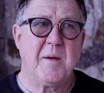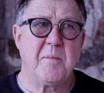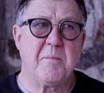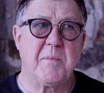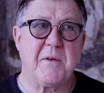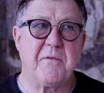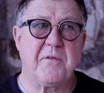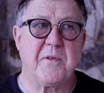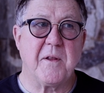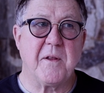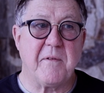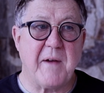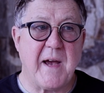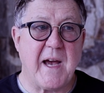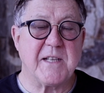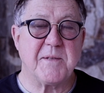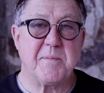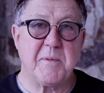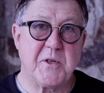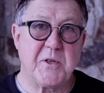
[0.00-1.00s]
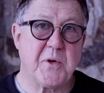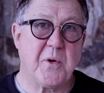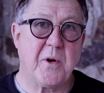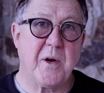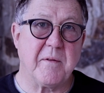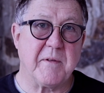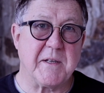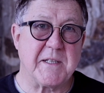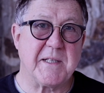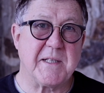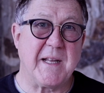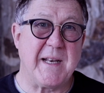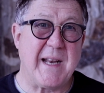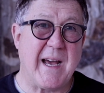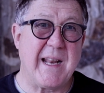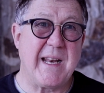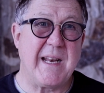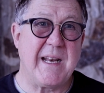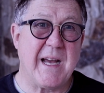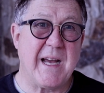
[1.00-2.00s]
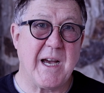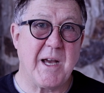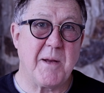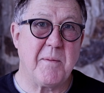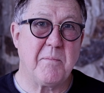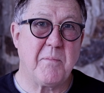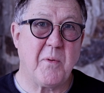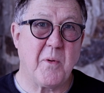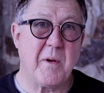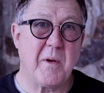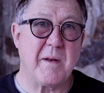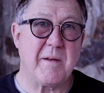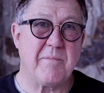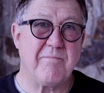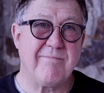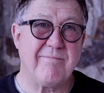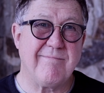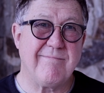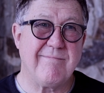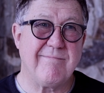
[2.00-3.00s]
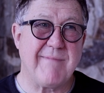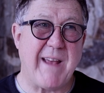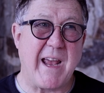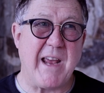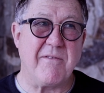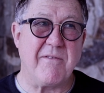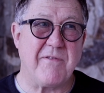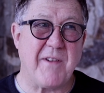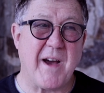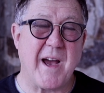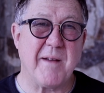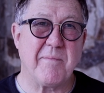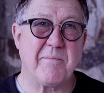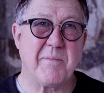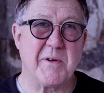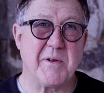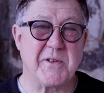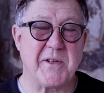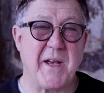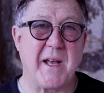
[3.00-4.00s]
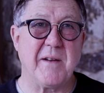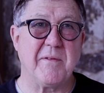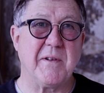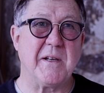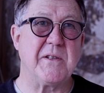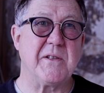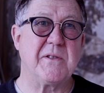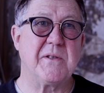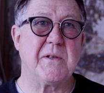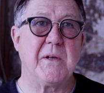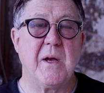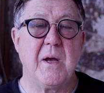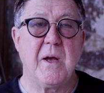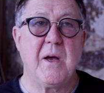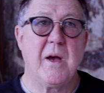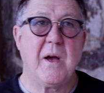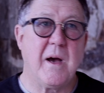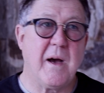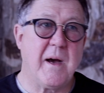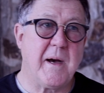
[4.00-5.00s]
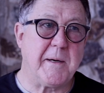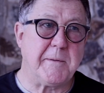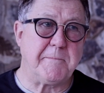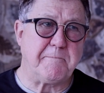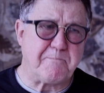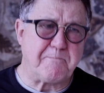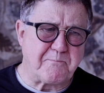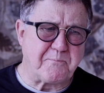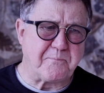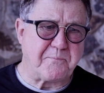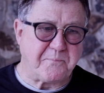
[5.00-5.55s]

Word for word: But for the vast majority of us, the 99.85% of us, um,